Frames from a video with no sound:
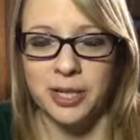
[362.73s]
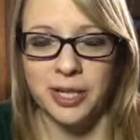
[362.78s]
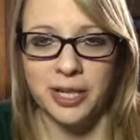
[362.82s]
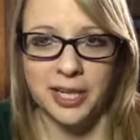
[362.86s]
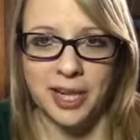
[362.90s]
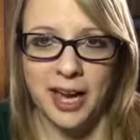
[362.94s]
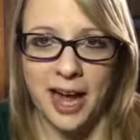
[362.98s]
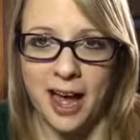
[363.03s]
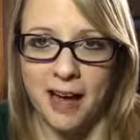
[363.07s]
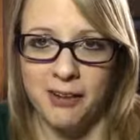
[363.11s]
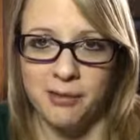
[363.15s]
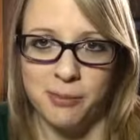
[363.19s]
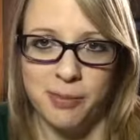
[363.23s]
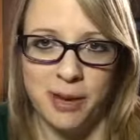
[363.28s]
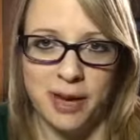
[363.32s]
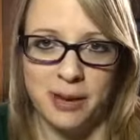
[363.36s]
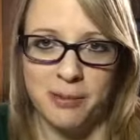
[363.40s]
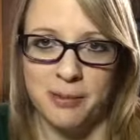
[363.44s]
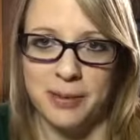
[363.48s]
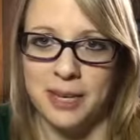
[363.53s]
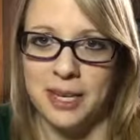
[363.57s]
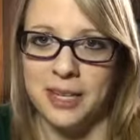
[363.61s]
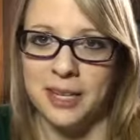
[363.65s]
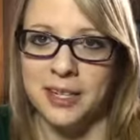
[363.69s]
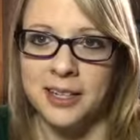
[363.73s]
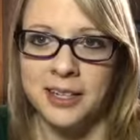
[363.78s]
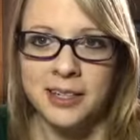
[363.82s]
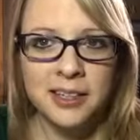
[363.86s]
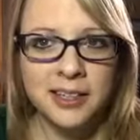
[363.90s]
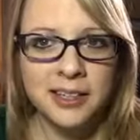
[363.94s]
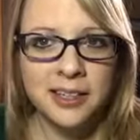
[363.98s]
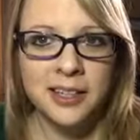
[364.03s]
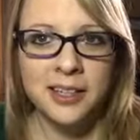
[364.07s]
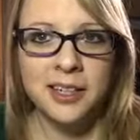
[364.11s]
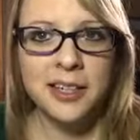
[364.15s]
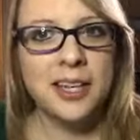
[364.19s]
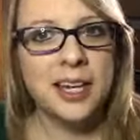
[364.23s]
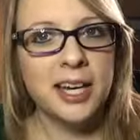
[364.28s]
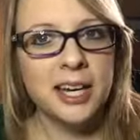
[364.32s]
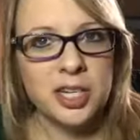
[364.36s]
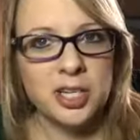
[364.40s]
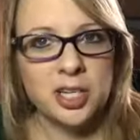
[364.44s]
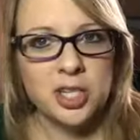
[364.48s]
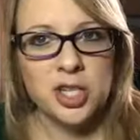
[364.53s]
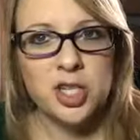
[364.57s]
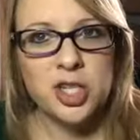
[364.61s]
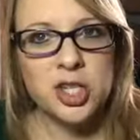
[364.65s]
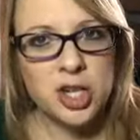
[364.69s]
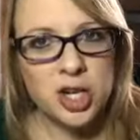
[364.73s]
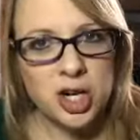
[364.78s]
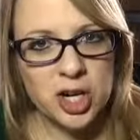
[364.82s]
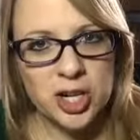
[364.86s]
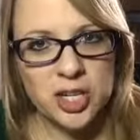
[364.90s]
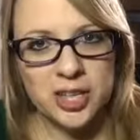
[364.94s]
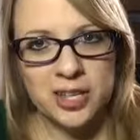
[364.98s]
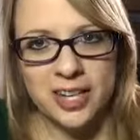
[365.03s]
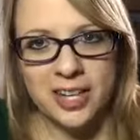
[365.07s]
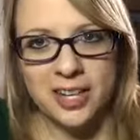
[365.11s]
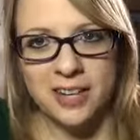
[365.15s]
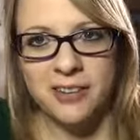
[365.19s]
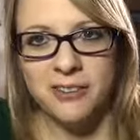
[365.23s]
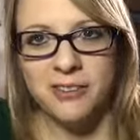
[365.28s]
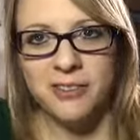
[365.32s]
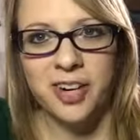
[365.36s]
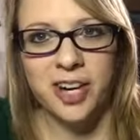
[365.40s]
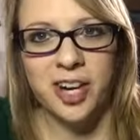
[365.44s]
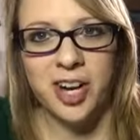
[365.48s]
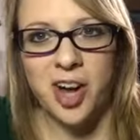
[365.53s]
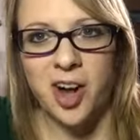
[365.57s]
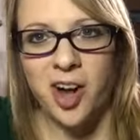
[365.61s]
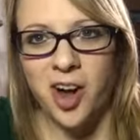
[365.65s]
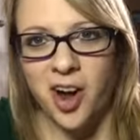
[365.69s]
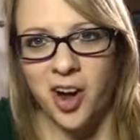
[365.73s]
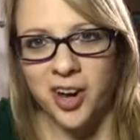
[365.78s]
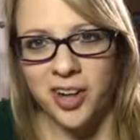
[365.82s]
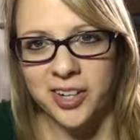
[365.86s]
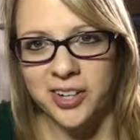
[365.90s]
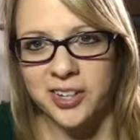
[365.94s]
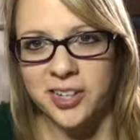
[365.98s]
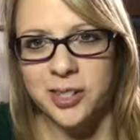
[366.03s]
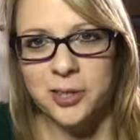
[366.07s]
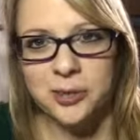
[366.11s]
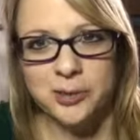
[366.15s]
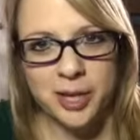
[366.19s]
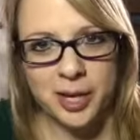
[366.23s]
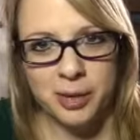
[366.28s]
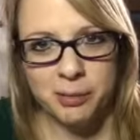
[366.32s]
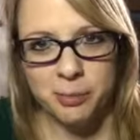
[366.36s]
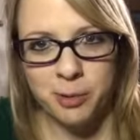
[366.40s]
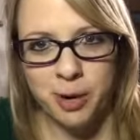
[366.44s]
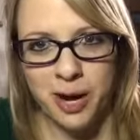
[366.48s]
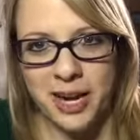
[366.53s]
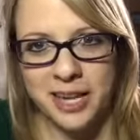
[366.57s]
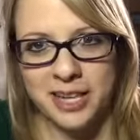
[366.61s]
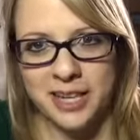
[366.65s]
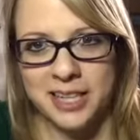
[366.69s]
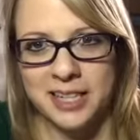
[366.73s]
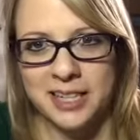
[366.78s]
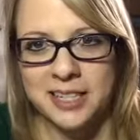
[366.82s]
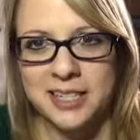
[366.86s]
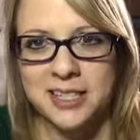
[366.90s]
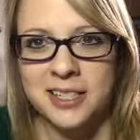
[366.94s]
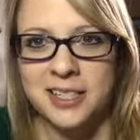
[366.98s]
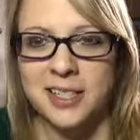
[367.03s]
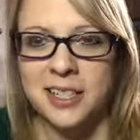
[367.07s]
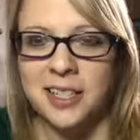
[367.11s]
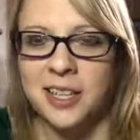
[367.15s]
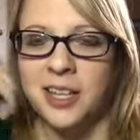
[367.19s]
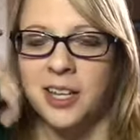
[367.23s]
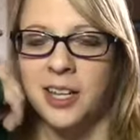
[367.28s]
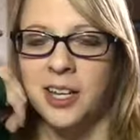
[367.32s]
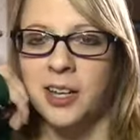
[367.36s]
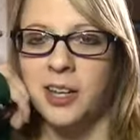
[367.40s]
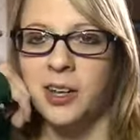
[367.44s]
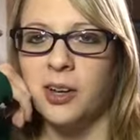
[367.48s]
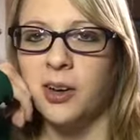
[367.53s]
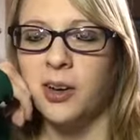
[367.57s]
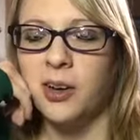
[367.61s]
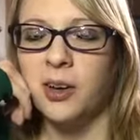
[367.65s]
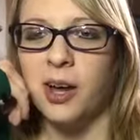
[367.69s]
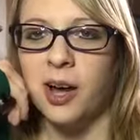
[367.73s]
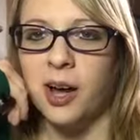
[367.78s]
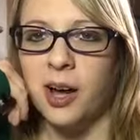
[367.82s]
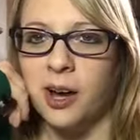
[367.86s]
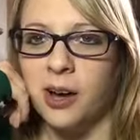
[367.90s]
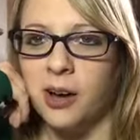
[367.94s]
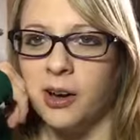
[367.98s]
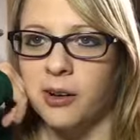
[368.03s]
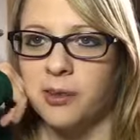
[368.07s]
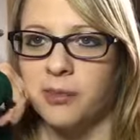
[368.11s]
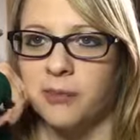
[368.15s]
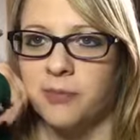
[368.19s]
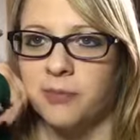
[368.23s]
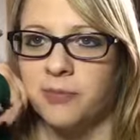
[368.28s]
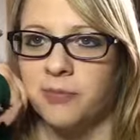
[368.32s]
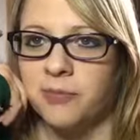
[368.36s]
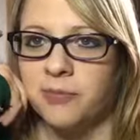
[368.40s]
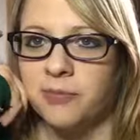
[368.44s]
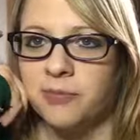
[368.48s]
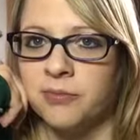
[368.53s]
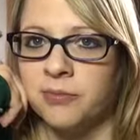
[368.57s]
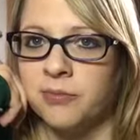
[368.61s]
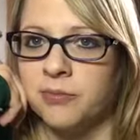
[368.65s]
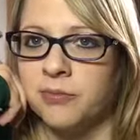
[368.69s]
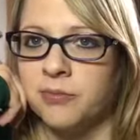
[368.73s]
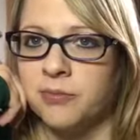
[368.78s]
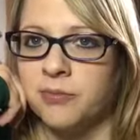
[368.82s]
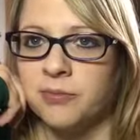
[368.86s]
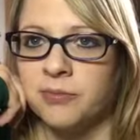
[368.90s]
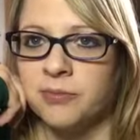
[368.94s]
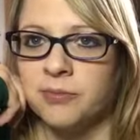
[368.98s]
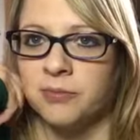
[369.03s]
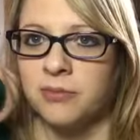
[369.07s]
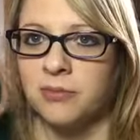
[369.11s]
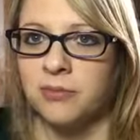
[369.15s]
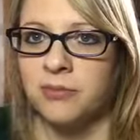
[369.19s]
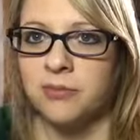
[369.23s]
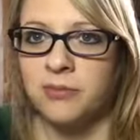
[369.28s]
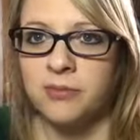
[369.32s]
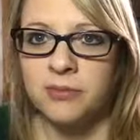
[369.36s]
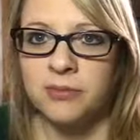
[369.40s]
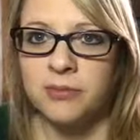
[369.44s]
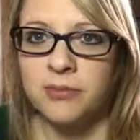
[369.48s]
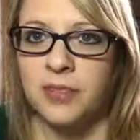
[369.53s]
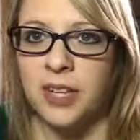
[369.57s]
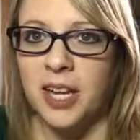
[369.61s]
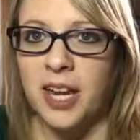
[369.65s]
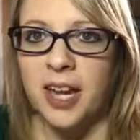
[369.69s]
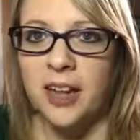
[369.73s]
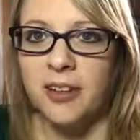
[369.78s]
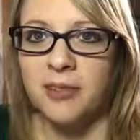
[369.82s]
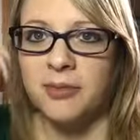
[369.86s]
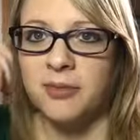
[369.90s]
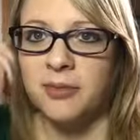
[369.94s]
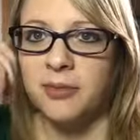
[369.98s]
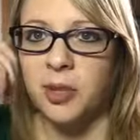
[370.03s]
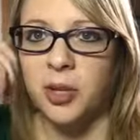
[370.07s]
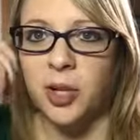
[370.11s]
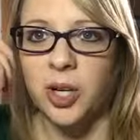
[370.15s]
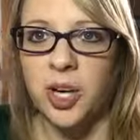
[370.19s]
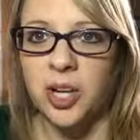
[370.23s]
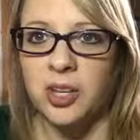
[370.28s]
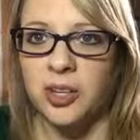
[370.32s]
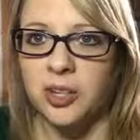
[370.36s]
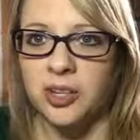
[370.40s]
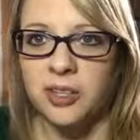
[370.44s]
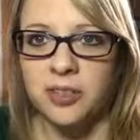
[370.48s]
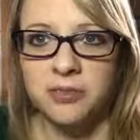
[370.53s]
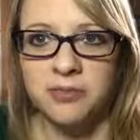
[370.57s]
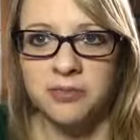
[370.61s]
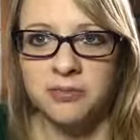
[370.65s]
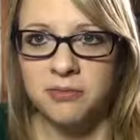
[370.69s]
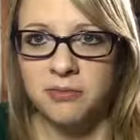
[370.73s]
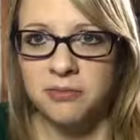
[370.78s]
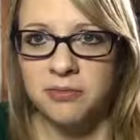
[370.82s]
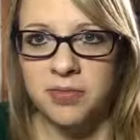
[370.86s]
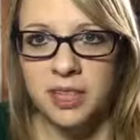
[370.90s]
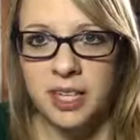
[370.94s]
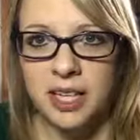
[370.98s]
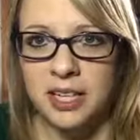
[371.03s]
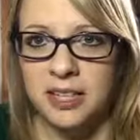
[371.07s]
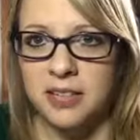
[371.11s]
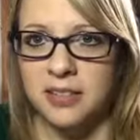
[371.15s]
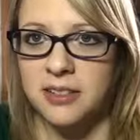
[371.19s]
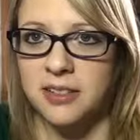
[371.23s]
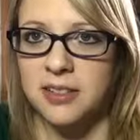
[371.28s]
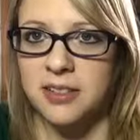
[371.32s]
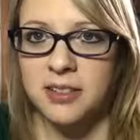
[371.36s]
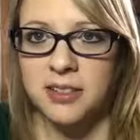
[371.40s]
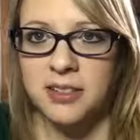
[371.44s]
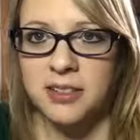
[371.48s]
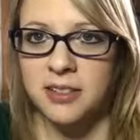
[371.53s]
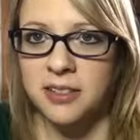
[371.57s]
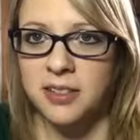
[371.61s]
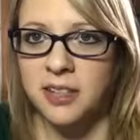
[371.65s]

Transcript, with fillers: you're gonna have a baby and you're struggling very hard to get pregnant. Um, yeah, or other things